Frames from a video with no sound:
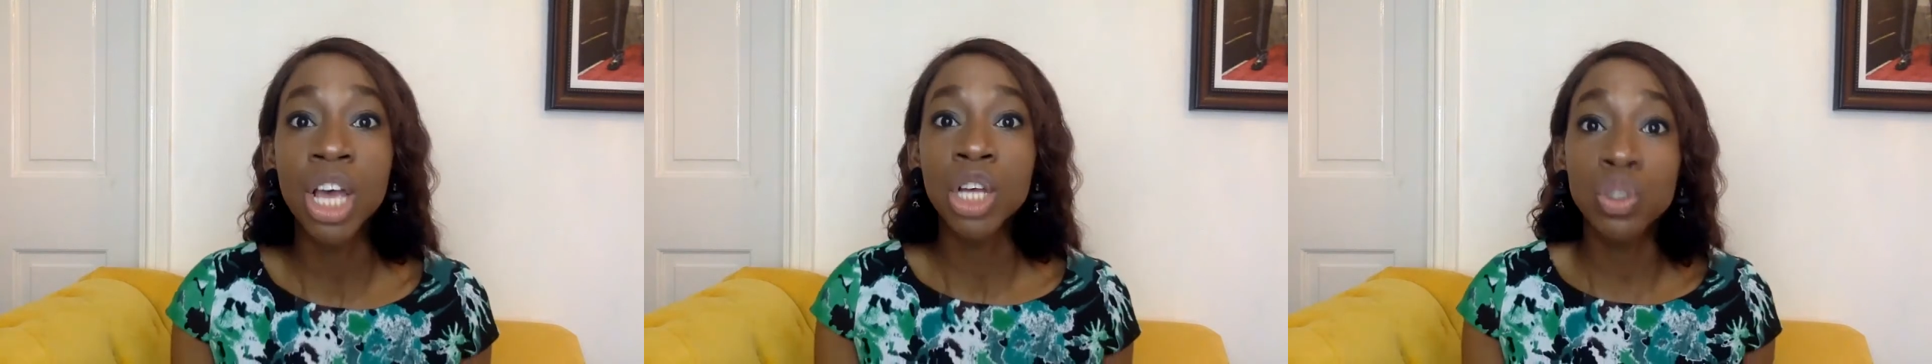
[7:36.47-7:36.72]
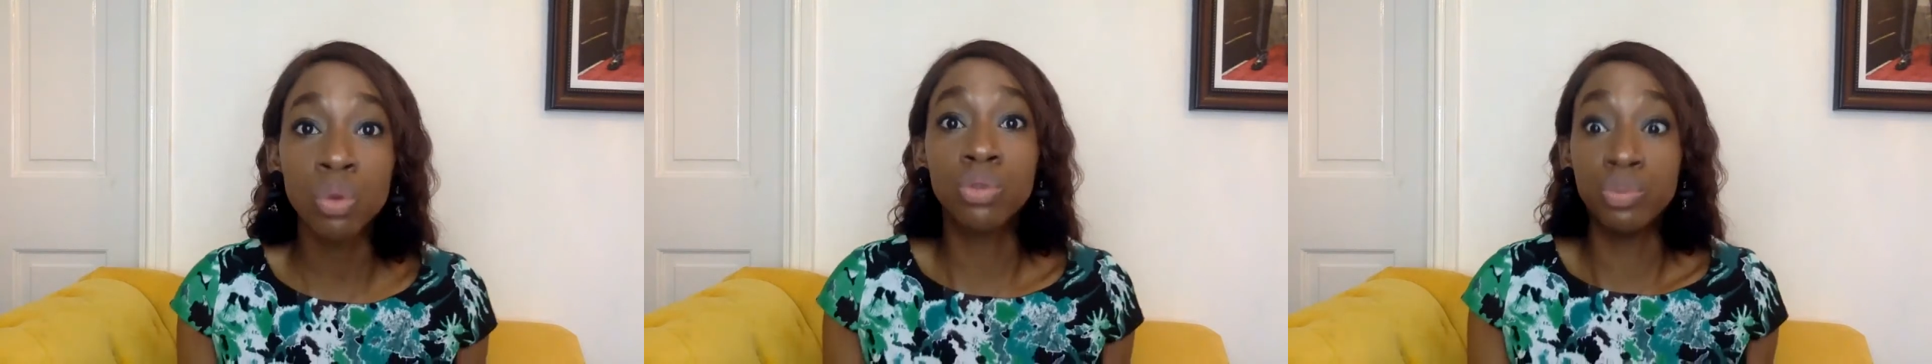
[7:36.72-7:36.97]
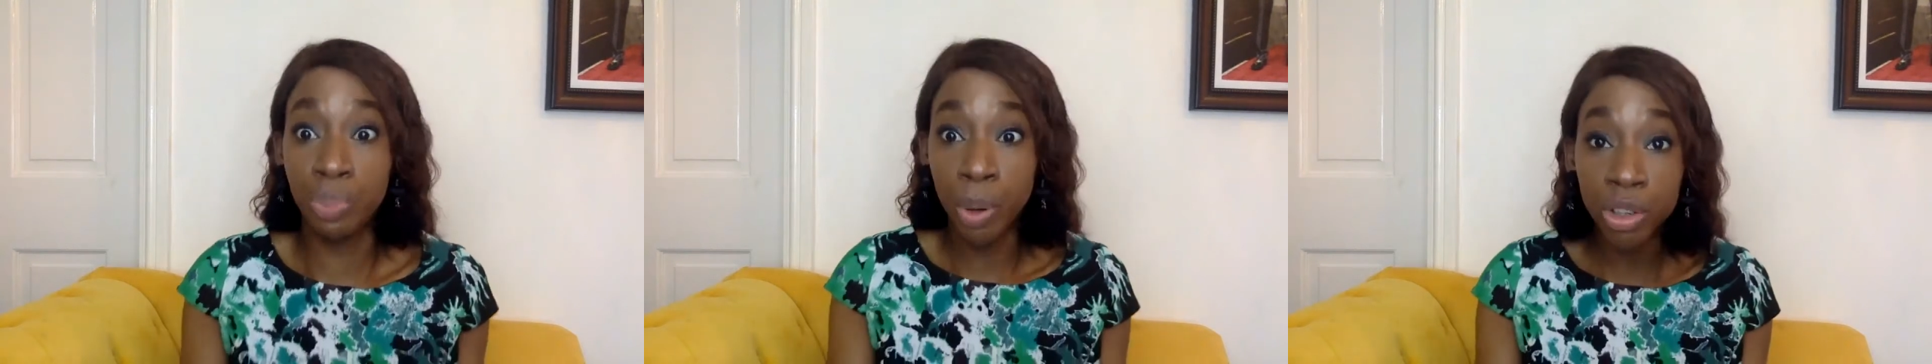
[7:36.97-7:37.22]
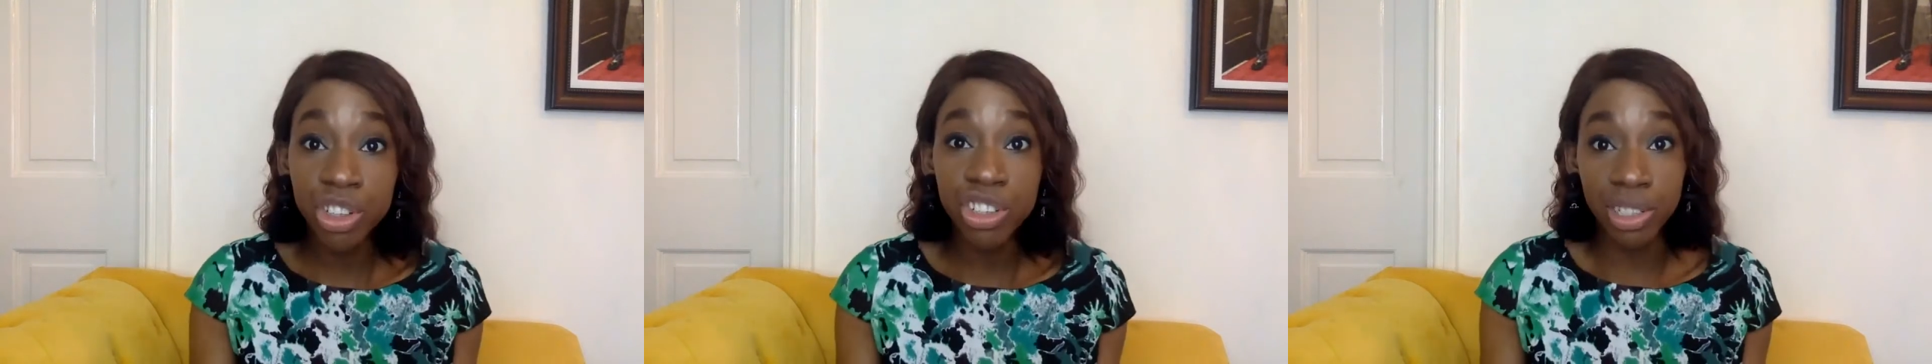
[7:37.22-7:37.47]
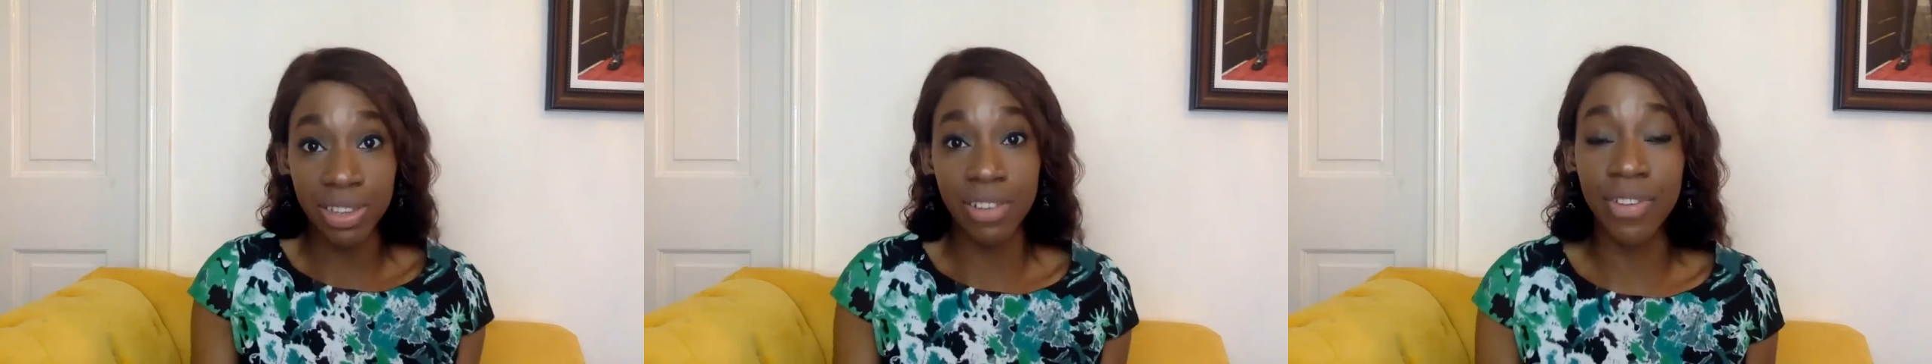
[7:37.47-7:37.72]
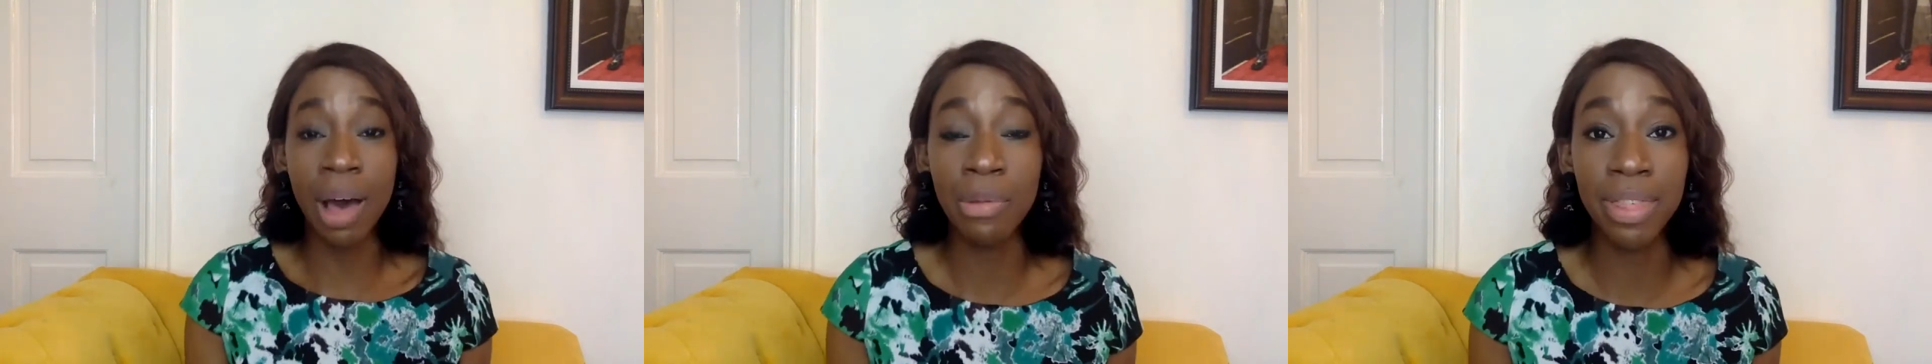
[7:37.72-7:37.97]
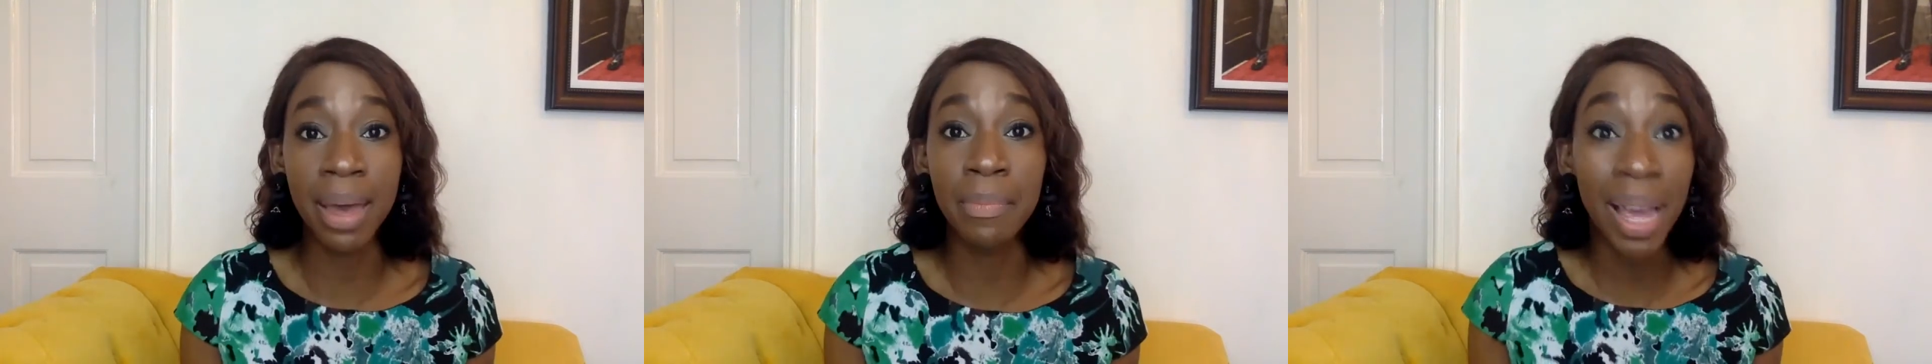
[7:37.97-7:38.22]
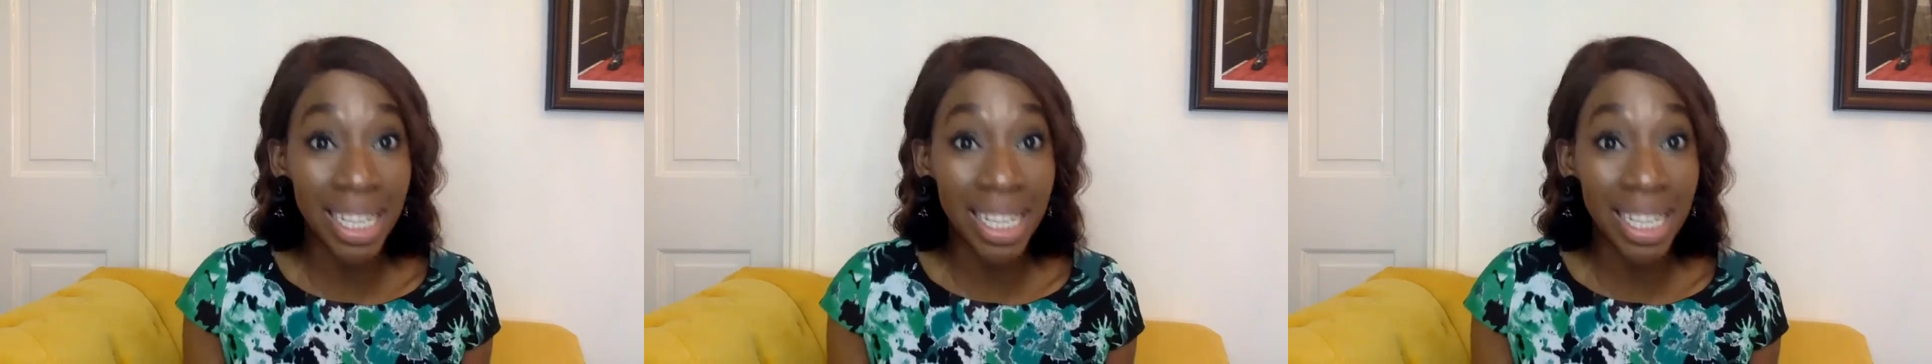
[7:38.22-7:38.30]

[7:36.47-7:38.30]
So put yourself out there,